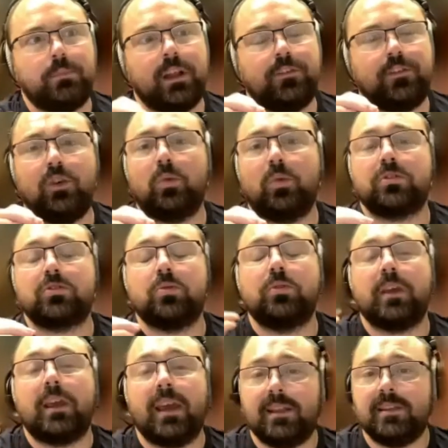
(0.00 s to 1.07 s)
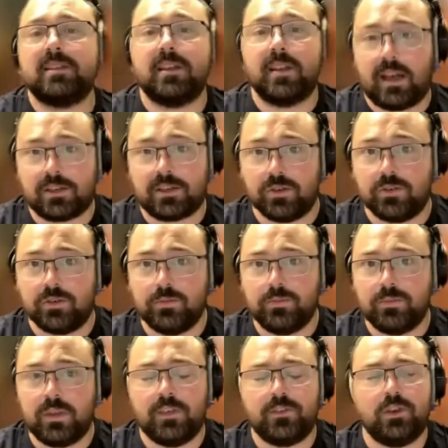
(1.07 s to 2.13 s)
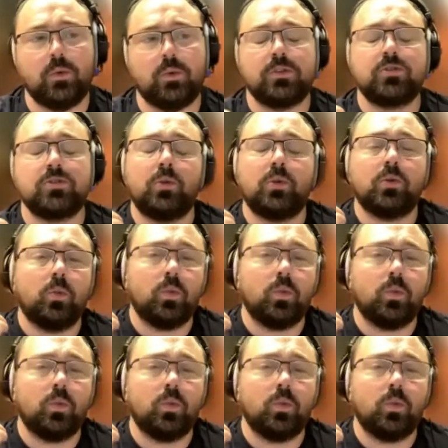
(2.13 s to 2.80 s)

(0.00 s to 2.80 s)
But if you want to talk international, if you want to talk